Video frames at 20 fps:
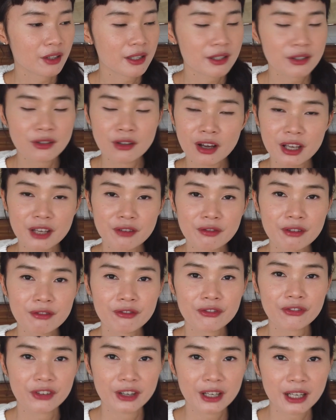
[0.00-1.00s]
it's not even
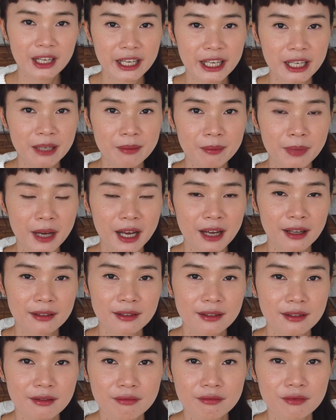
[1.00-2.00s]
feeling,
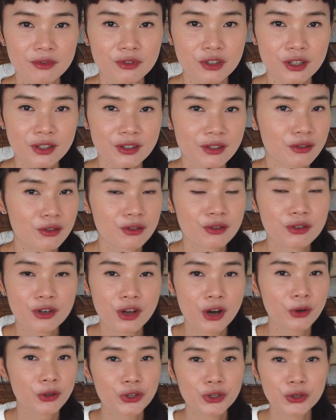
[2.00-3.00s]
but just to
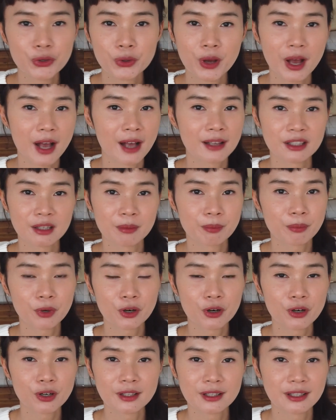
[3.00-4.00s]
know you as a
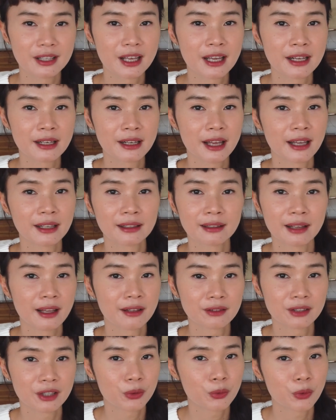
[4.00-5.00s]
person
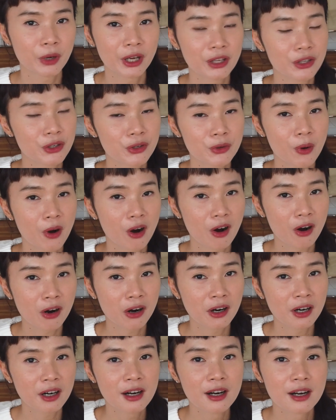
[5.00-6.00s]
and the way you
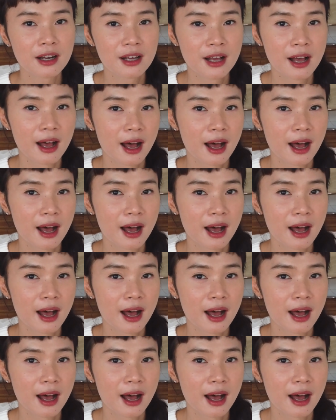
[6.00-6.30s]
are.